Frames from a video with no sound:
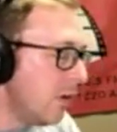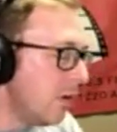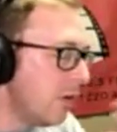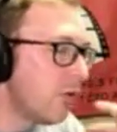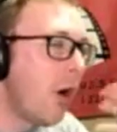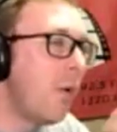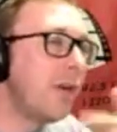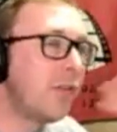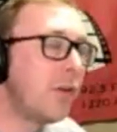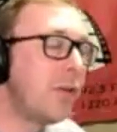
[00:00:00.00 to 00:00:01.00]
You're always
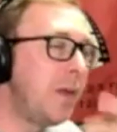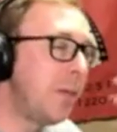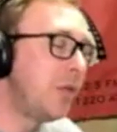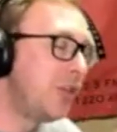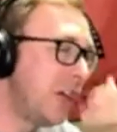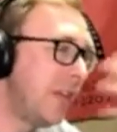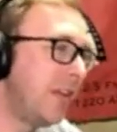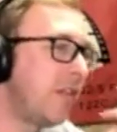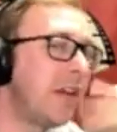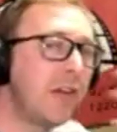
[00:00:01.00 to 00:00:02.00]
going to be able to shed
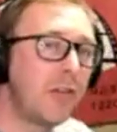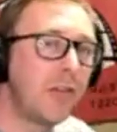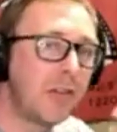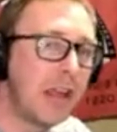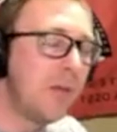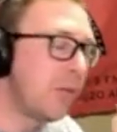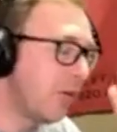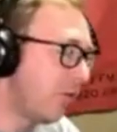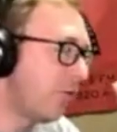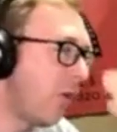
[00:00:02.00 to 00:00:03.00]
these layers of skin
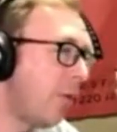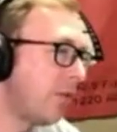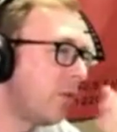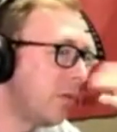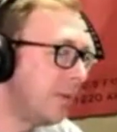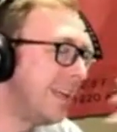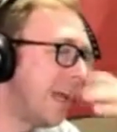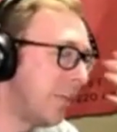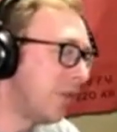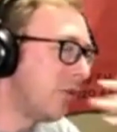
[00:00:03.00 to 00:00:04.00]
because there's always going to be
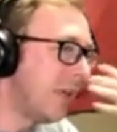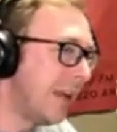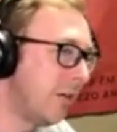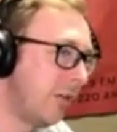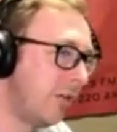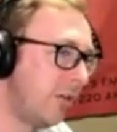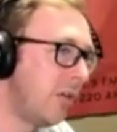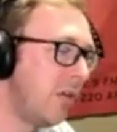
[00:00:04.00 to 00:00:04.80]
damaged layers.